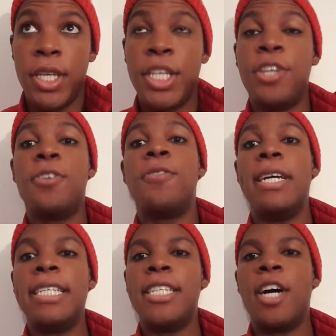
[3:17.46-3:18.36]
You
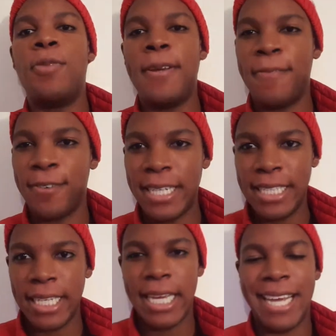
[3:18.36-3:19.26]
already know, we've
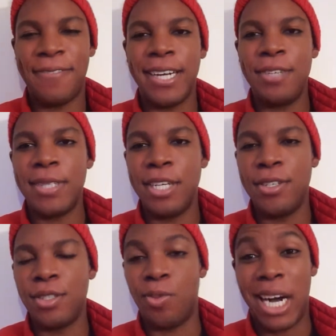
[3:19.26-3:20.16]
already, for anyone
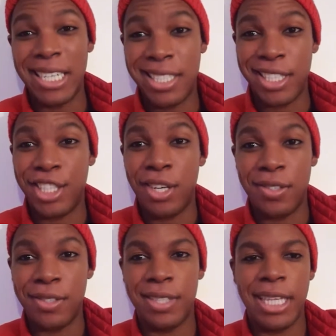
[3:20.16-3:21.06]
who's watched the
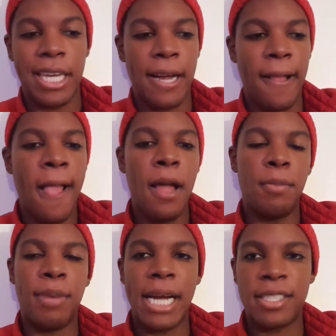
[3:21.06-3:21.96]
show, the
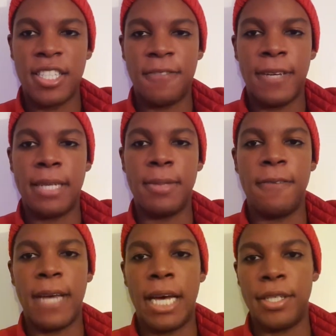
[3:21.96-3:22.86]
Braxton's Family
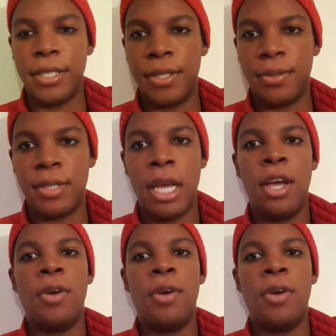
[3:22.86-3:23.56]
Values,